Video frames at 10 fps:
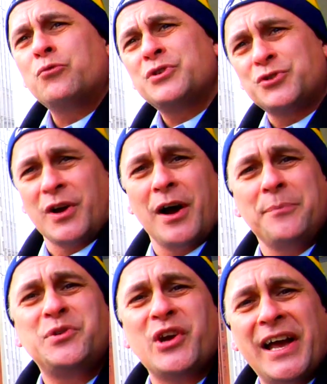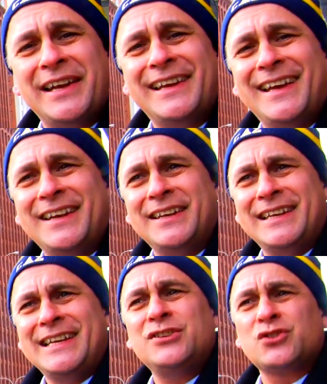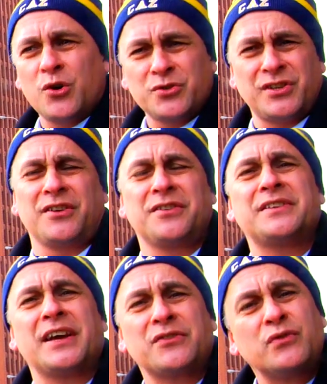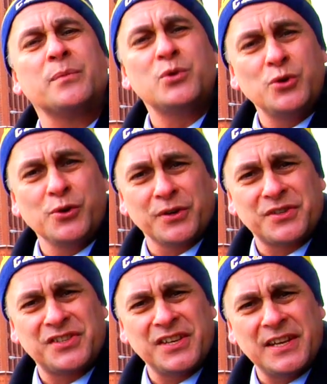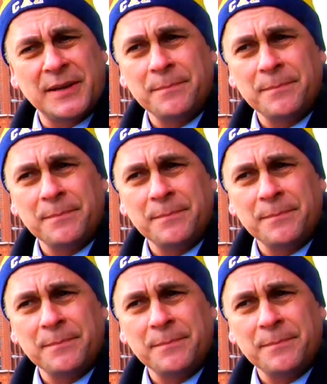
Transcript: Richard Upjohn, an East Coast architect from New York City,